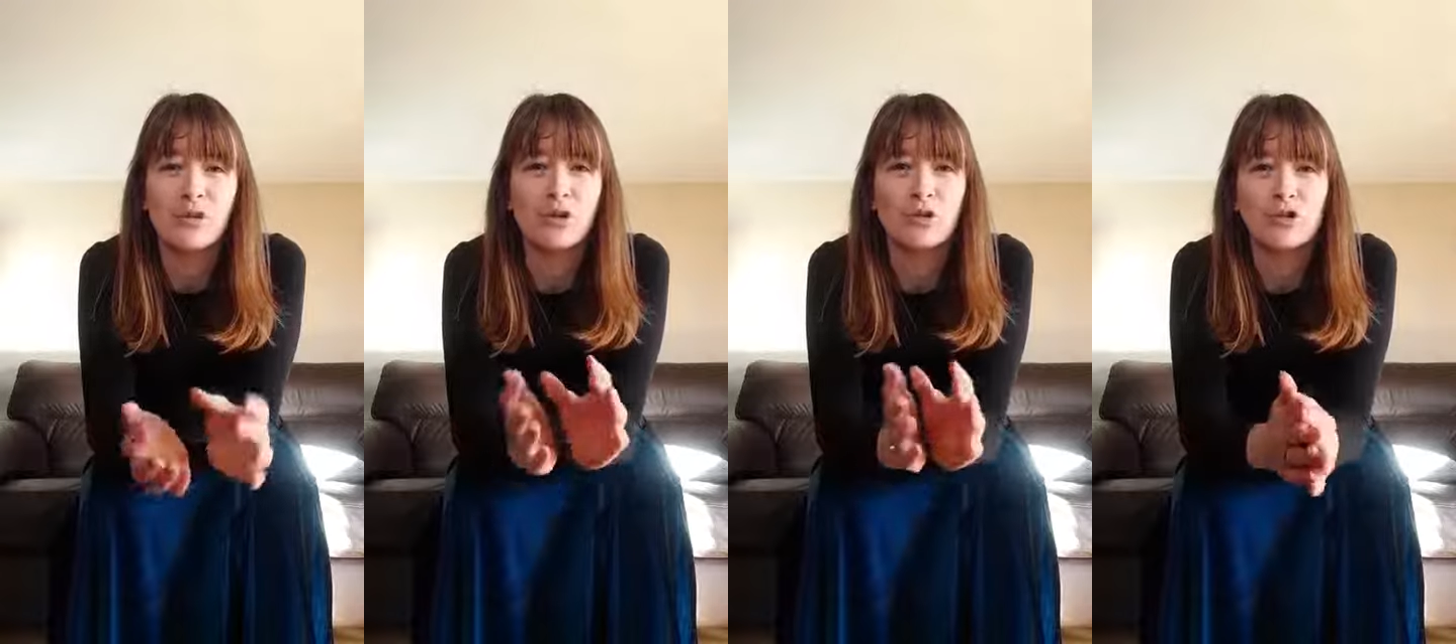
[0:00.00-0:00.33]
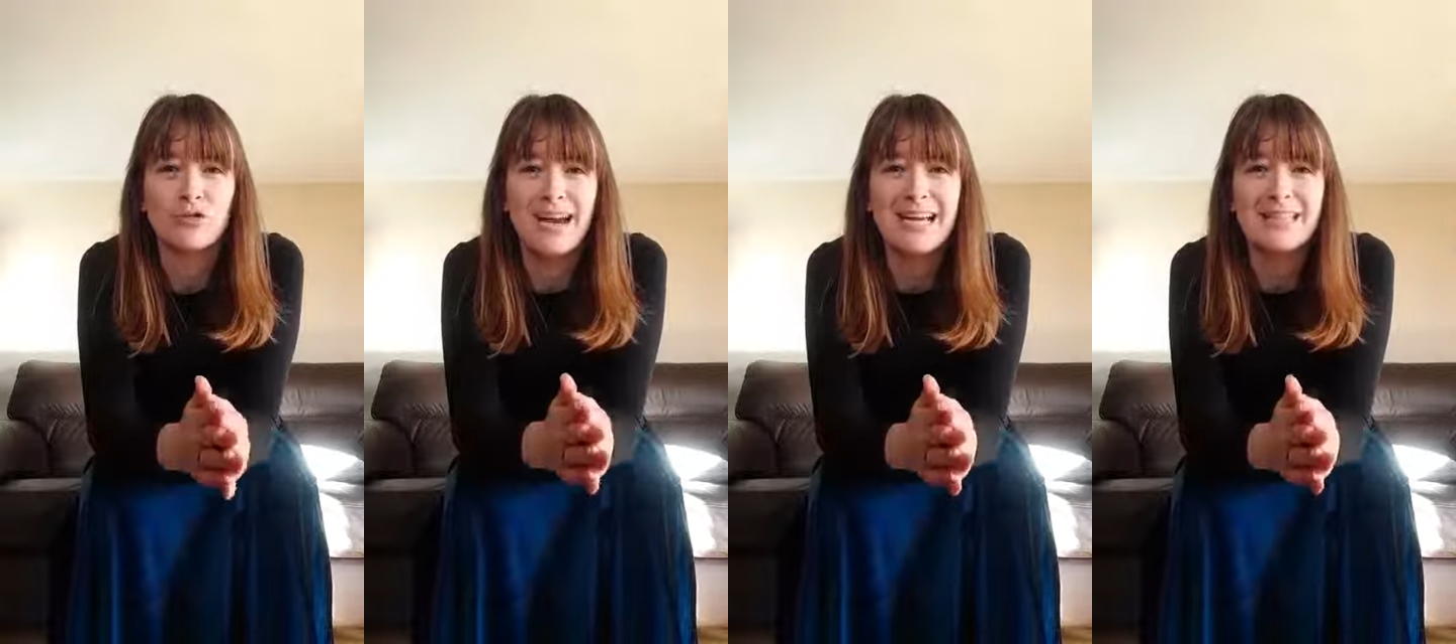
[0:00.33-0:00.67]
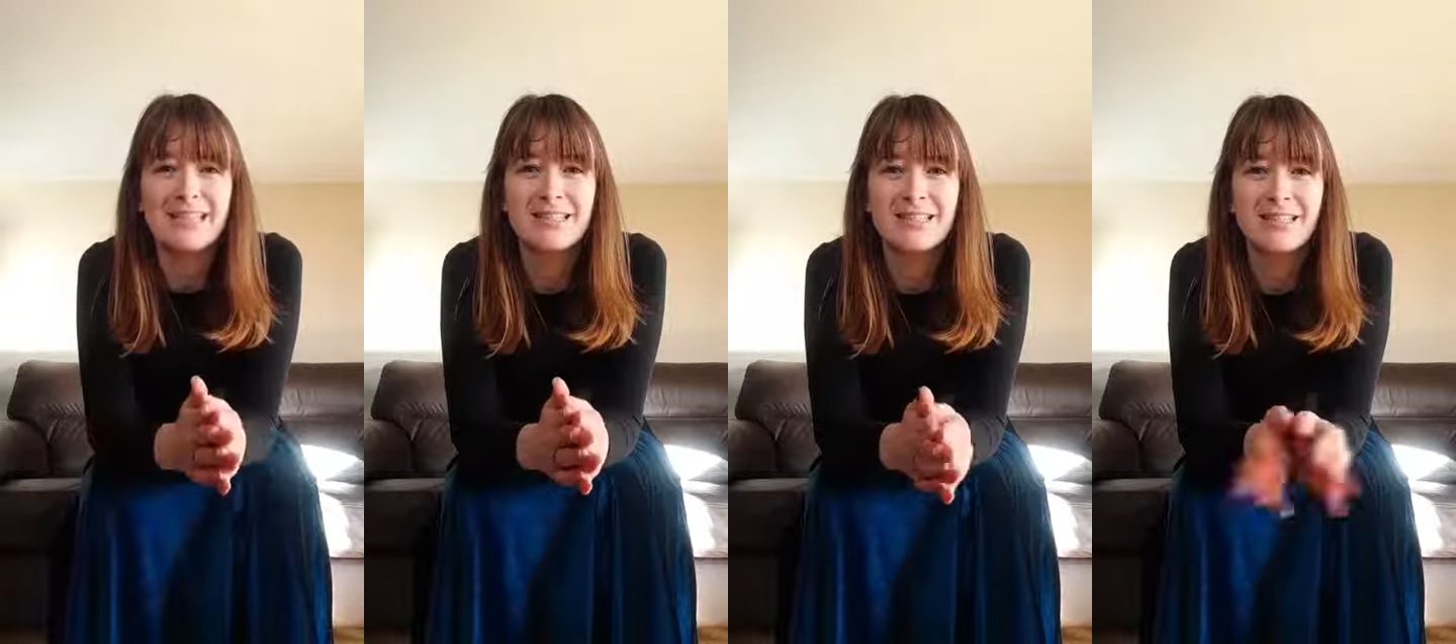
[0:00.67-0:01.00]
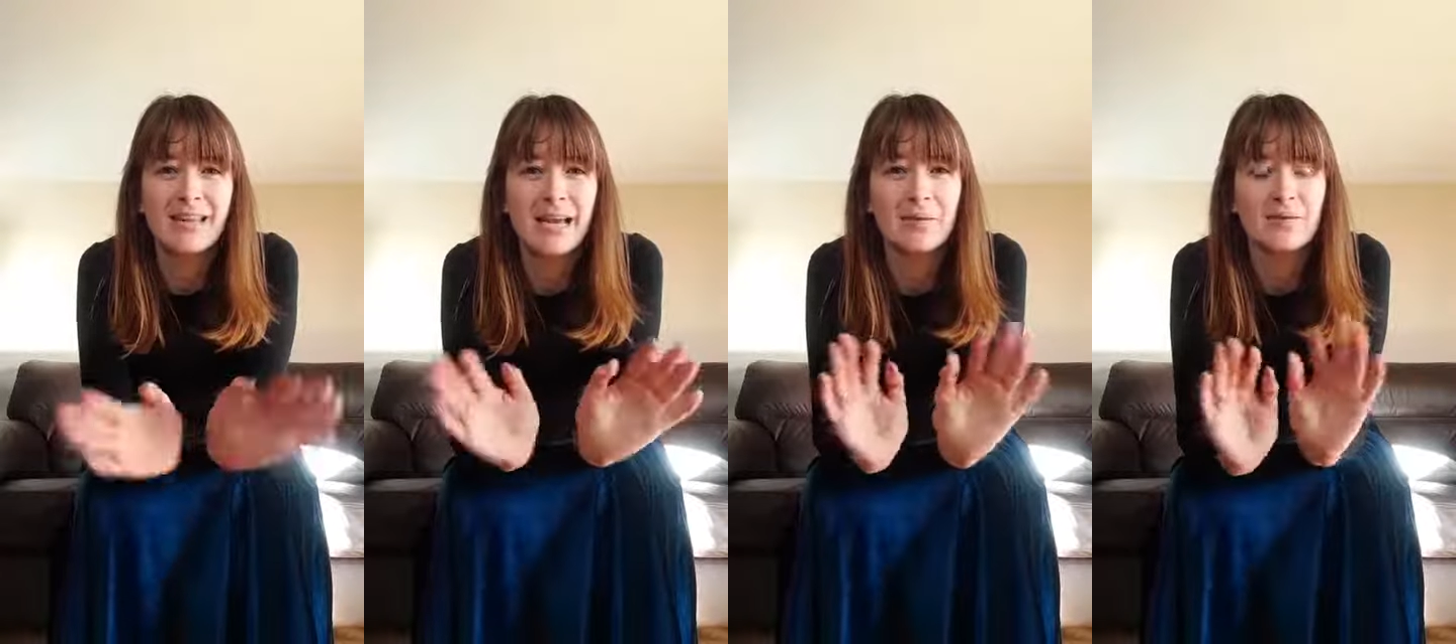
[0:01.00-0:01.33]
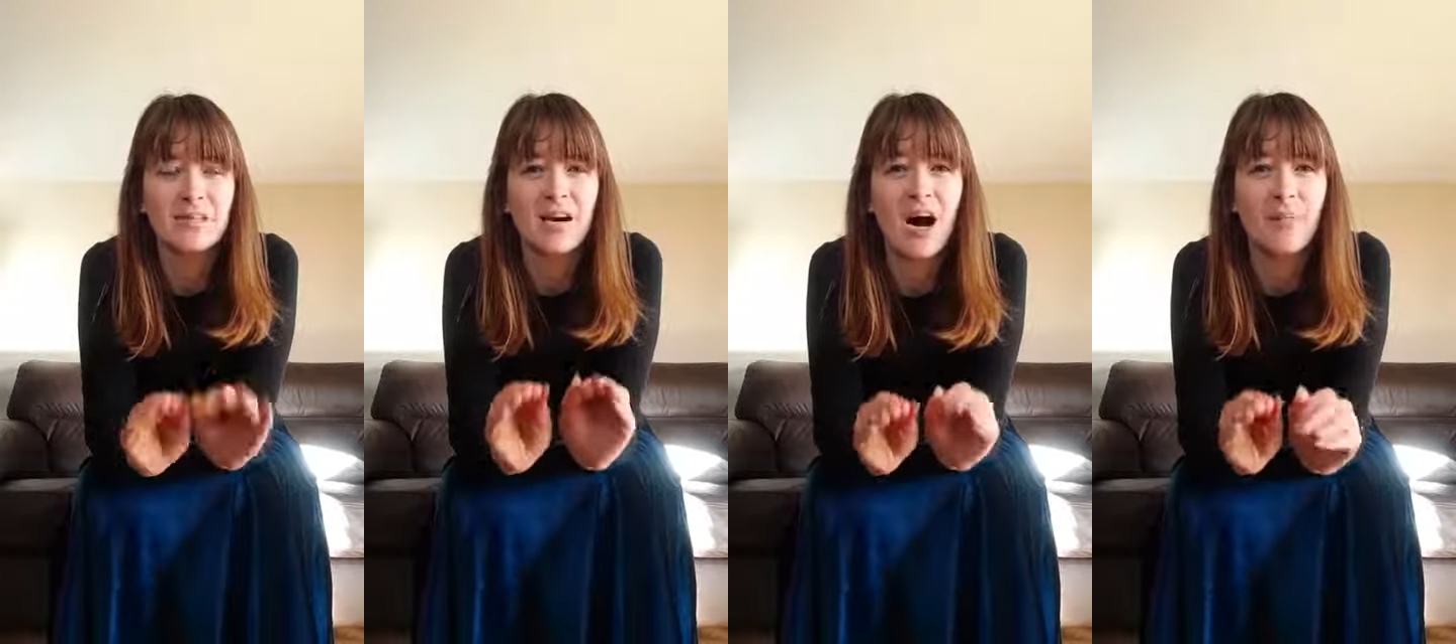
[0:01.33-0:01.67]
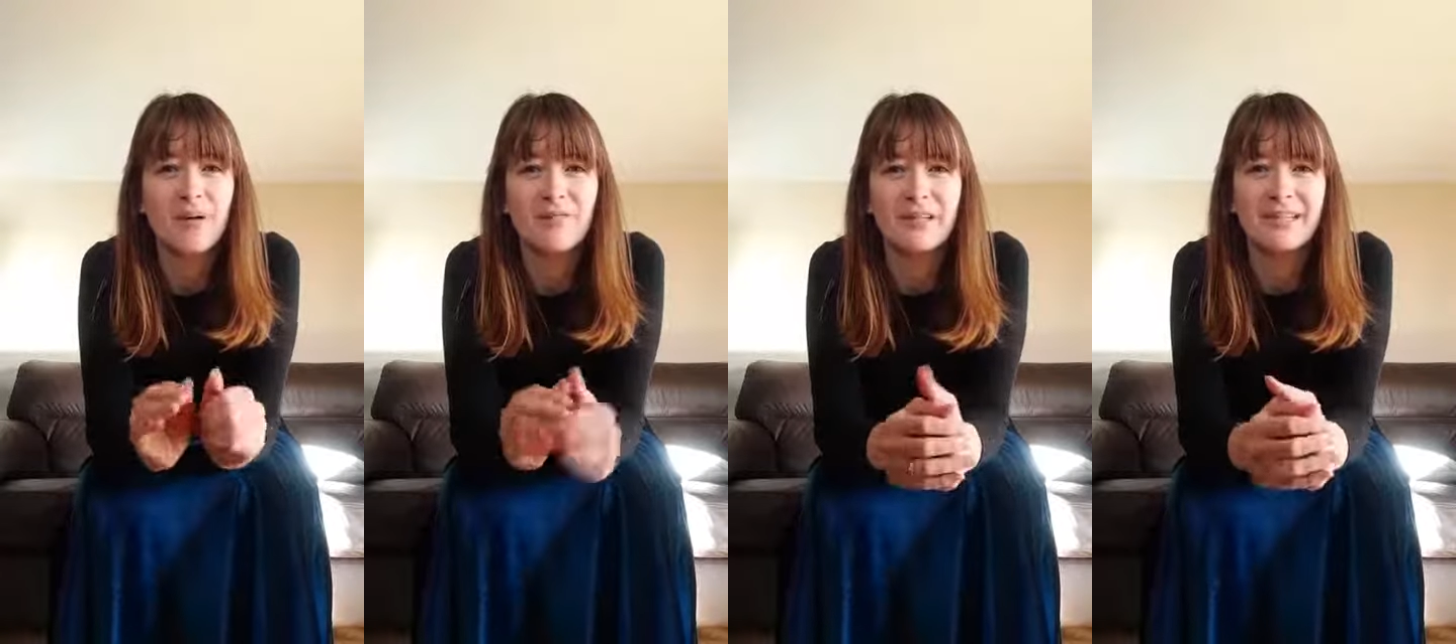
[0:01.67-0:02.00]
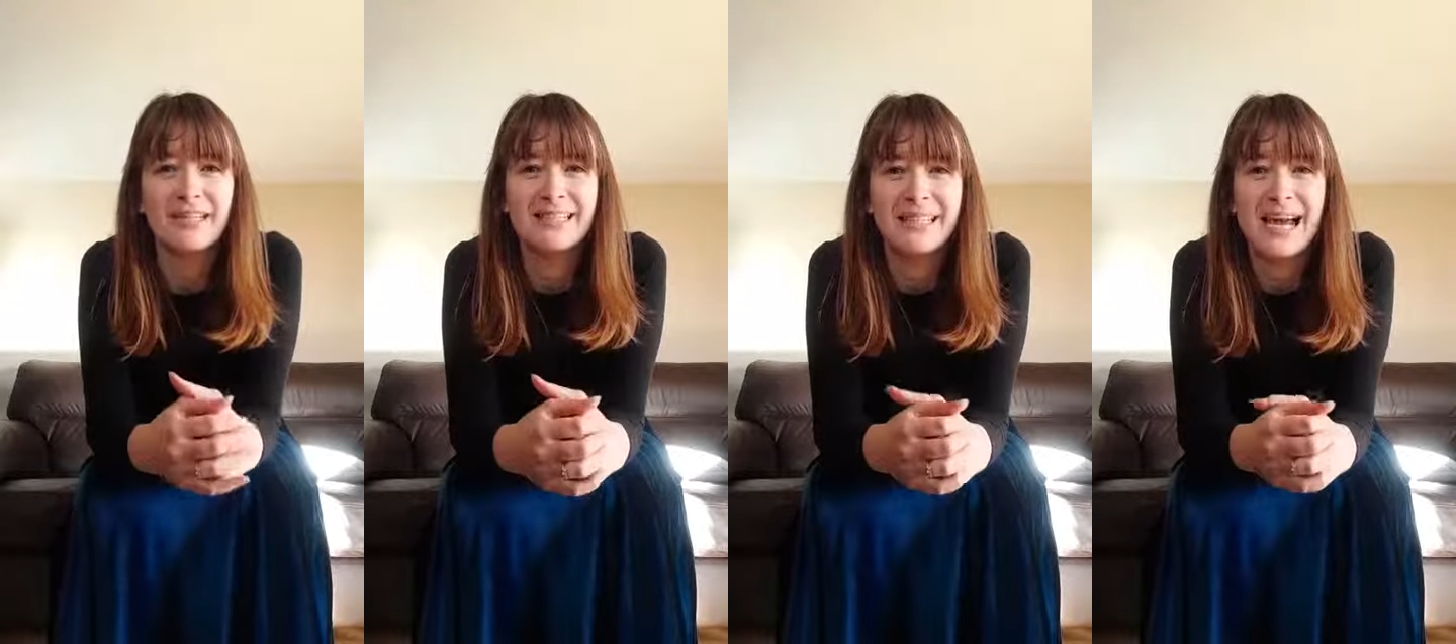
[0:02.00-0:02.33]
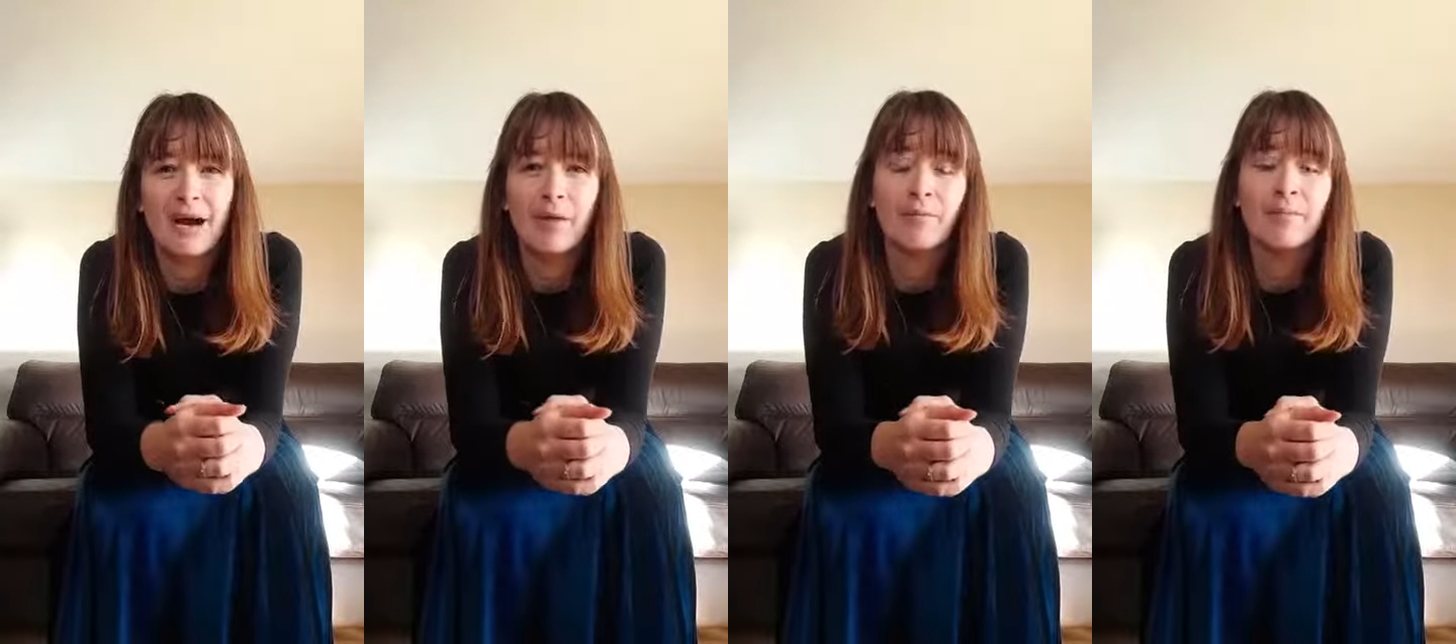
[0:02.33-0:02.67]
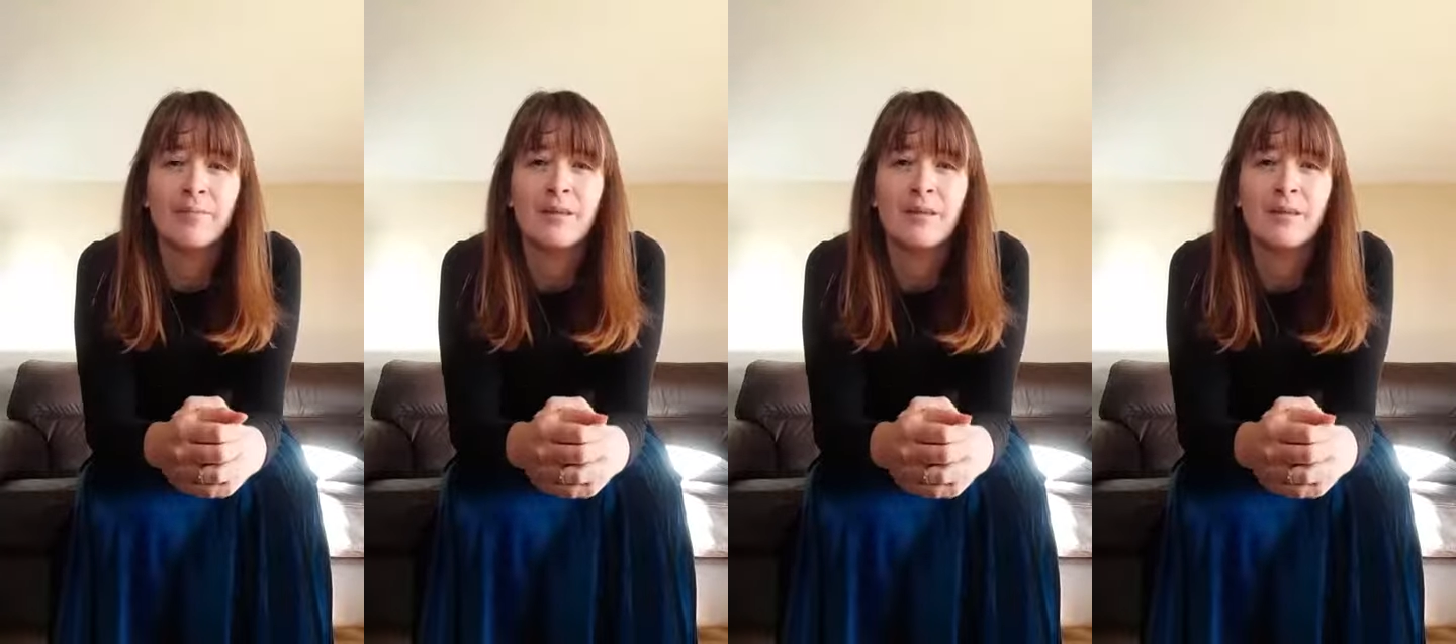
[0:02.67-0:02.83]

or stressed. It helps to calm everything down.